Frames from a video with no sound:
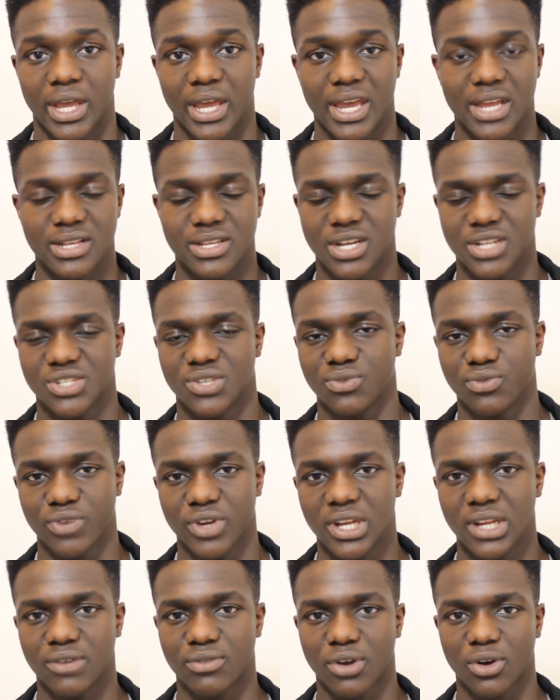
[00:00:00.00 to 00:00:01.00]
It doesn't
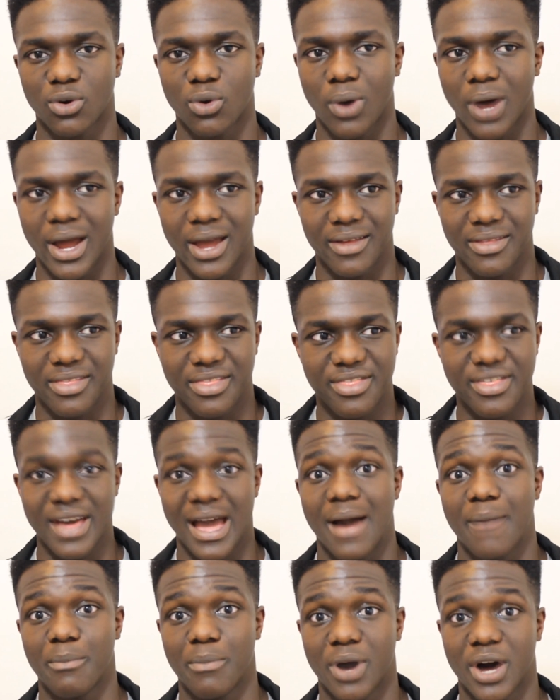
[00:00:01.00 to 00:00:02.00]
really require
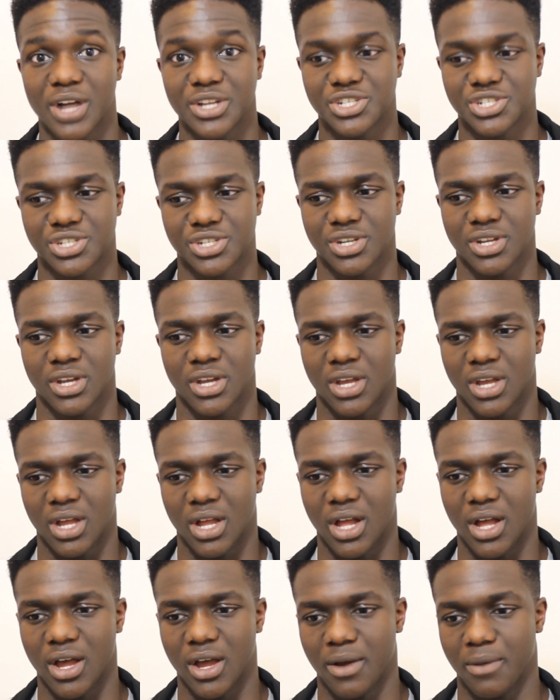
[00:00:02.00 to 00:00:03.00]
that much
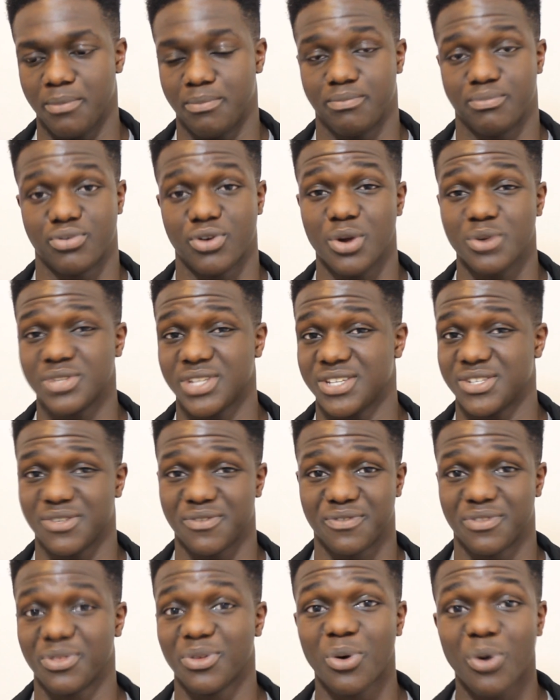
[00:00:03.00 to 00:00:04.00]
process
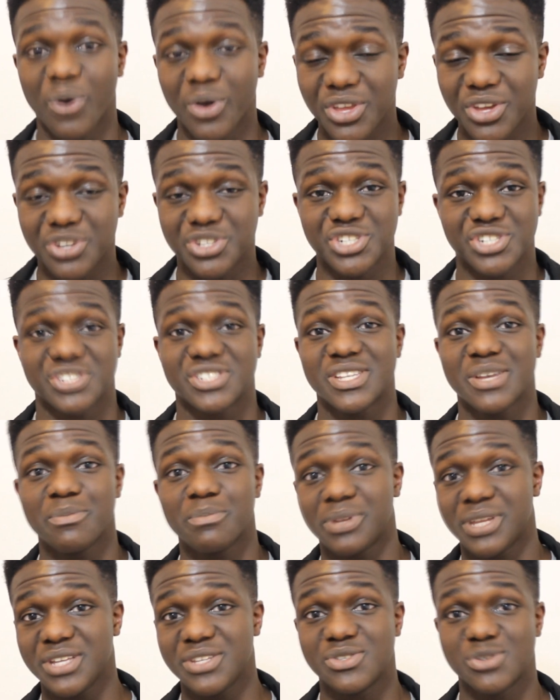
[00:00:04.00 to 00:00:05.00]
of thought. You're just
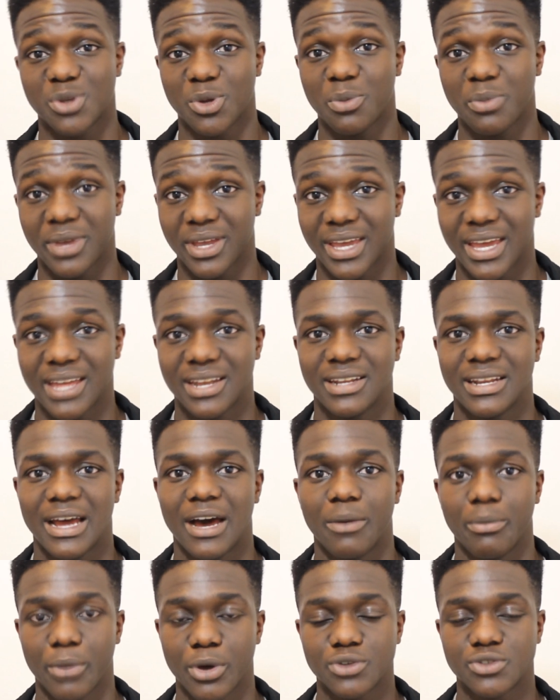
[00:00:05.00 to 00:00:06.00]
simply zooming in and
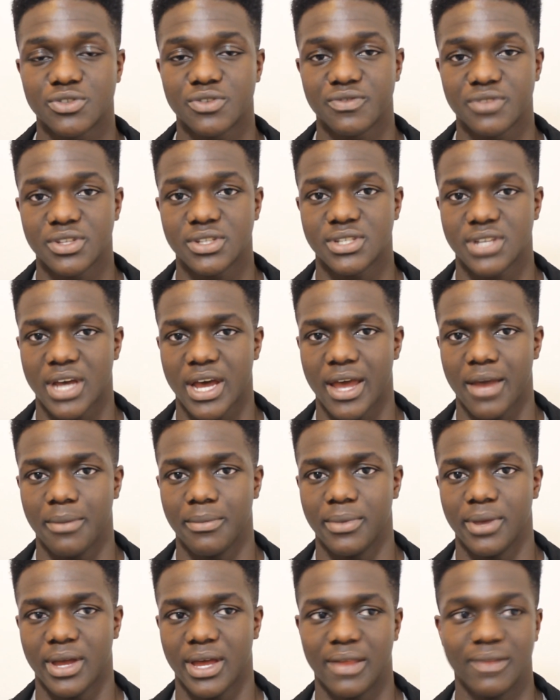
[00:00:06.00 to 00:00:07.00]
out most of the
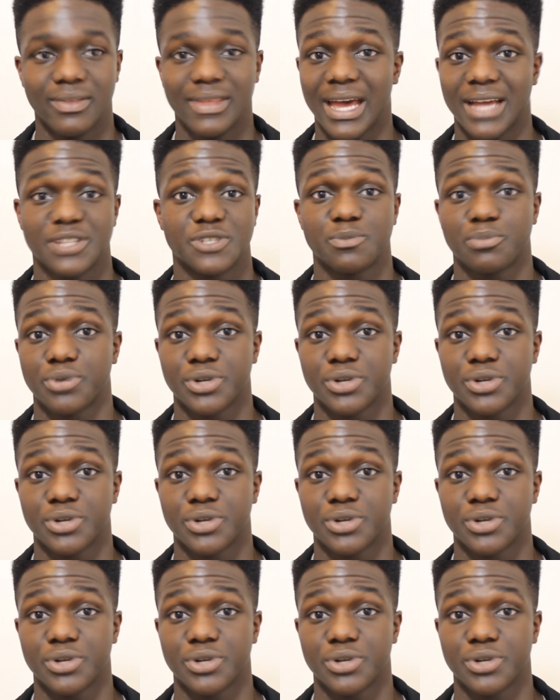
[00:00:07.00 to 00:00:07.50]
time, and that's